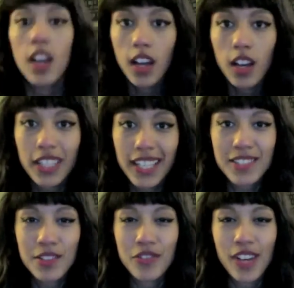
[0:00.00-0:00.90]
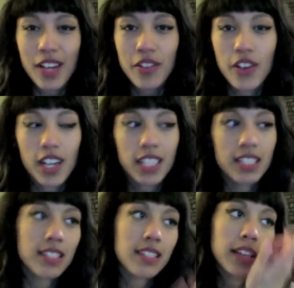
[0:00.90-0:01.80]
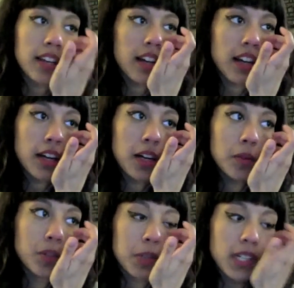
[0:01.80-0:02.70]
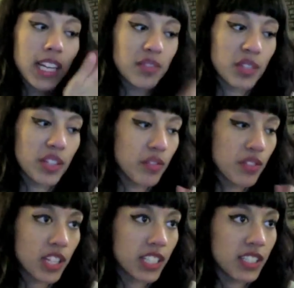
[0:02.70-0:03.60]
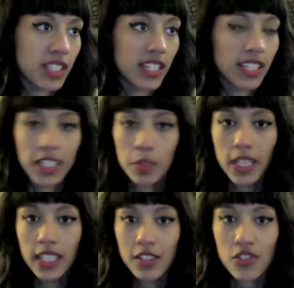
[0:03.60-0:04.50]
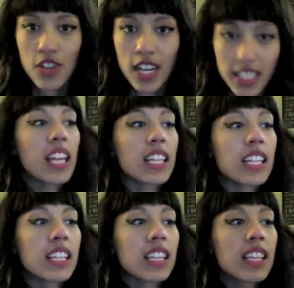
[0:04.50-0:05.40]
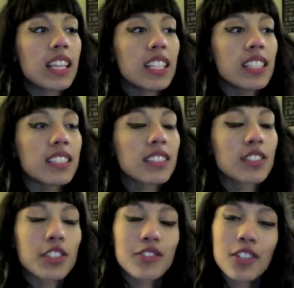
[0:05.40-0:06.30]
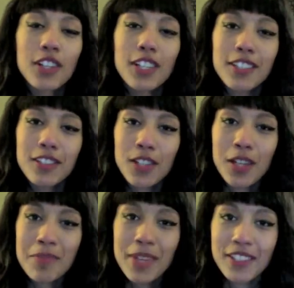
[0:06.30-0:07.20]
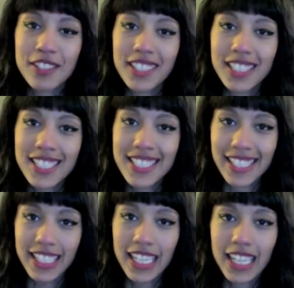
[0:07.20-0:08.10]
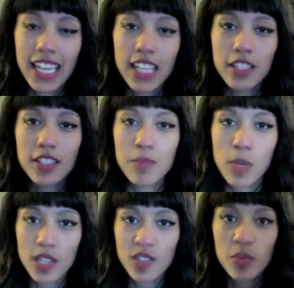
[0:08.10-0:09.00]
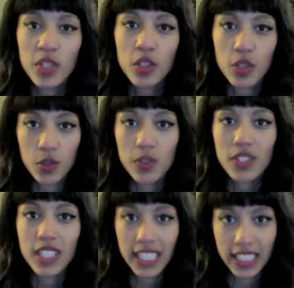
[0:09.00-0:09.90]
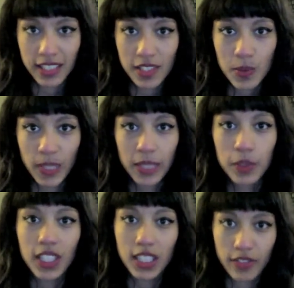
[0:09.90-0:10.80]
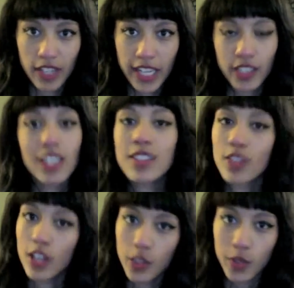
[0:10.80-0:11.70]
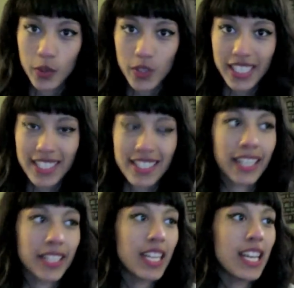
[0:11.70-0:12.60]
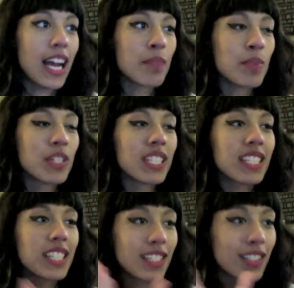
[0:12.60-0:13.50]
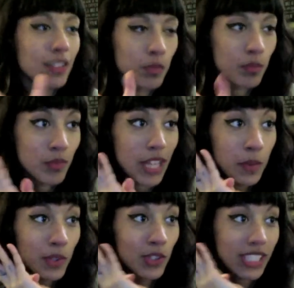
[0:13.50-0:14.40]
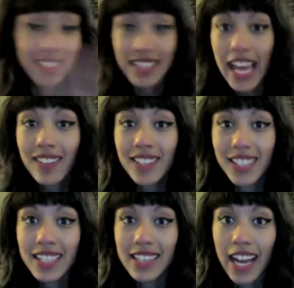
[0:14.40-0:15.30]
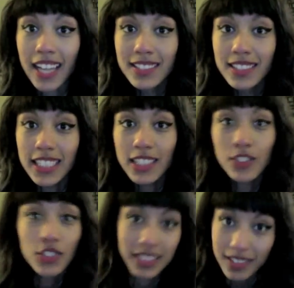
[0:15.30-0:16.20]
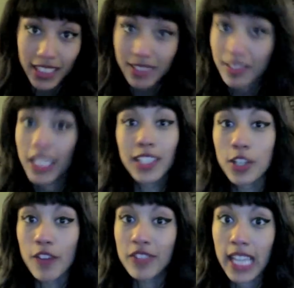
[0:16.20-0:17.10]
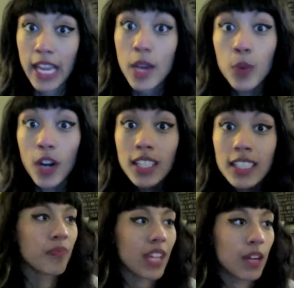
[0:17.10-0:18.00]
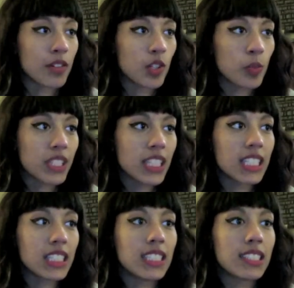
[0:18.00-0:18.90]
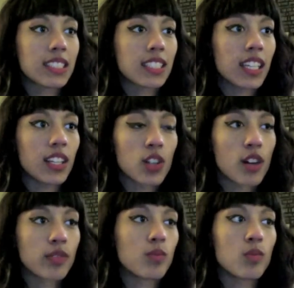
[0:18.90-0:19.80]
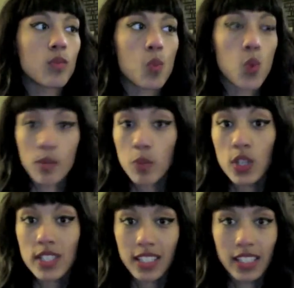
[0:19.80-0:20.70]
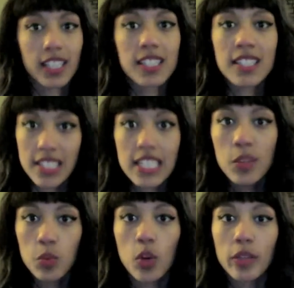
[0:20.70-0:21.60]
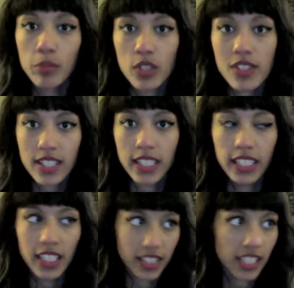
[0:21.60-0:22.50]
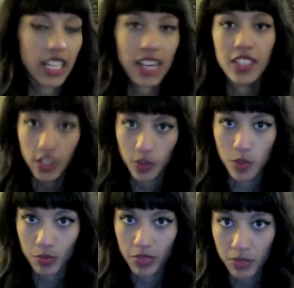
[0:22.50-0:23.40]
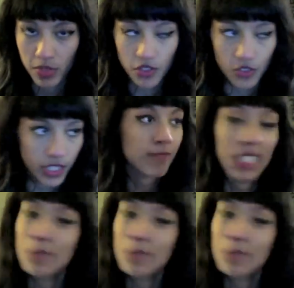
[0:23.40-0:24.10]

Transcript: Okay, yeah, so final thoughts. We're about halfway through Talking Dead. I keep getting distracted. This could have gone a lot better than it did. Part of me knew it was going to end this way with a cliffhanger, us not knowing who it is. I predicted it, that it would look exactly like that, Negan just killing off the camera. I was hoping they'd at least kill off one person, let us see one person, and then have the other one be a mystery.